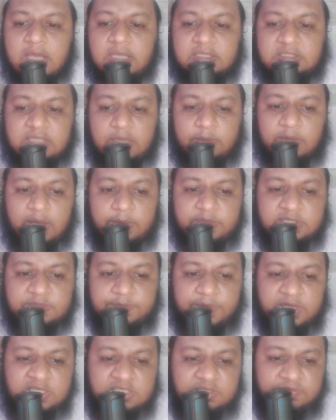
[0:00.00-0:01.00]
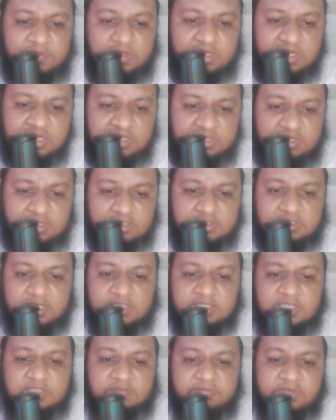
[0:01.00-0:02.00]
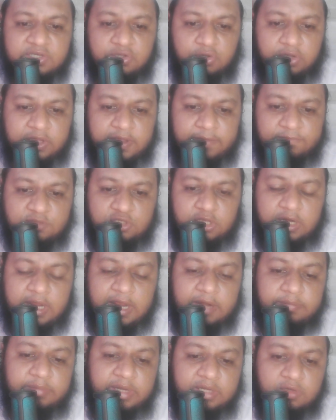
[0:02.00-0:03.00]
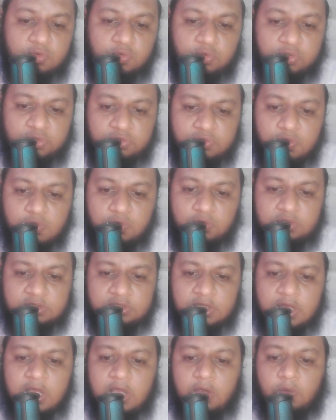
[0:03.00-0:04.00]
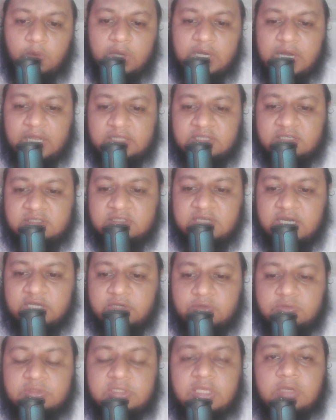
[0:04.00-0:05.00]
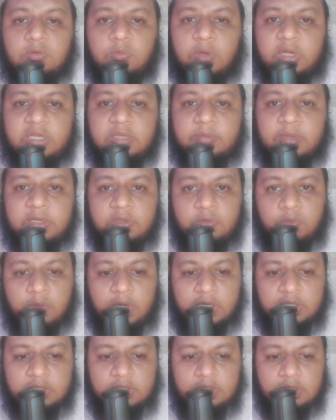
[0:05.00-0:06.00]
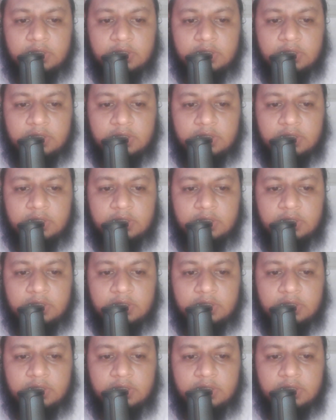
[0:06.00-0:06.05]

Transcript: Some have specific niches such as video games or handmade goods, while others let you sell whatever you want.